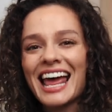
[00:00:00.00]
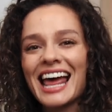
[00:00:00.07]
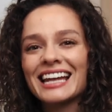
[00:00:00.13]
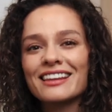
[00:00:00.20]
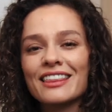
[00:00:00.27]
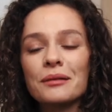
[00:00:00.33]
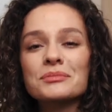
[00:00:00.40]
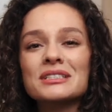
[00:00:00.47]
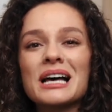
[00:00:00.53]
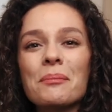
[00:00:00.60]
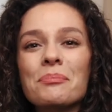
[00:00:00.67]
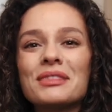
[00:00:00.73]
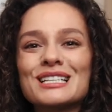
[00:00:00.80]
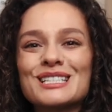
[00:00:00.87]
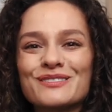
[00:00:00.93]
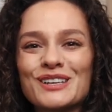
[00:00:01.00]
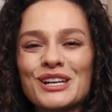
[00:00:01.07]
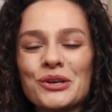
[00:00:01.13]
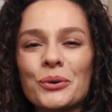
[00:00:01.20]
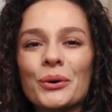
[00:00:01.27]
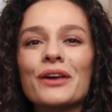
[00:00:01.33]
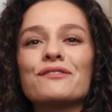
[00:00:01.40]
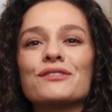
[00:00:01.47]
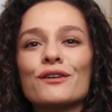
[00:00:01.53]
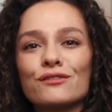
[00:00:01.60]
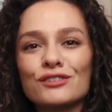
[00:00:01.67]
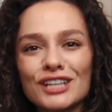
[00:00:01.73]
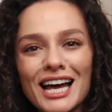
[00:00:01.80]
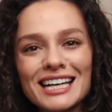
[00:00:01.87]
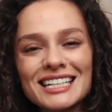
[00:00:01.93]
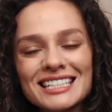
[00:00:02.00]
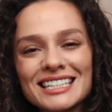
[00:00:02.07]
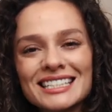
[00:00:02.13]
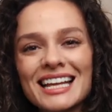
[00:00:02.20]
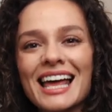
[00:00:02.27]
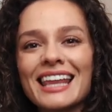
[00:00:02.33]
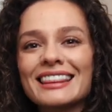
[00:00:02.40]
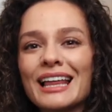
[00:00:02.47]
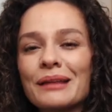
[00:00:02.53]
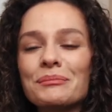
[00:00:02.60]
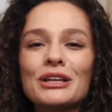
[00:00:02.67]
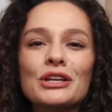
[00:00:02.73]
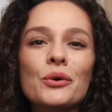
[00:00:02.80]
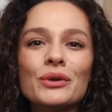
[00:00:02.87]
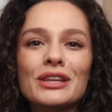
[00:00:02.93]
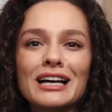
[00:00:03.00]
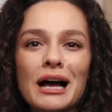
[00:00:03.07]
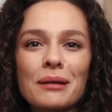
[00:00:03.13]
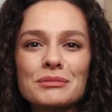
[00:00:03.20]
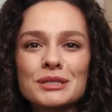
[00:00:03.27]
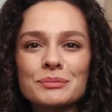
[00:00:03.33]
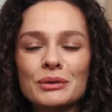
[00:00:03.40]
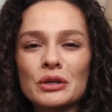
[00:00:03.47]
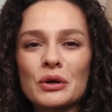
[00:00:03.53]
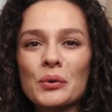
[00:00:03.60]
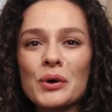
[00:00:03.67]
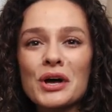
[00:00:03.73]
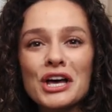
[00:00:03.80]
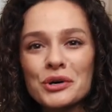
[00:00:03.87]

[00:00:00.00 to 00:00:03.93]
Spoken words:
And thumbs up this video if you've liked it, and let me know in the comments below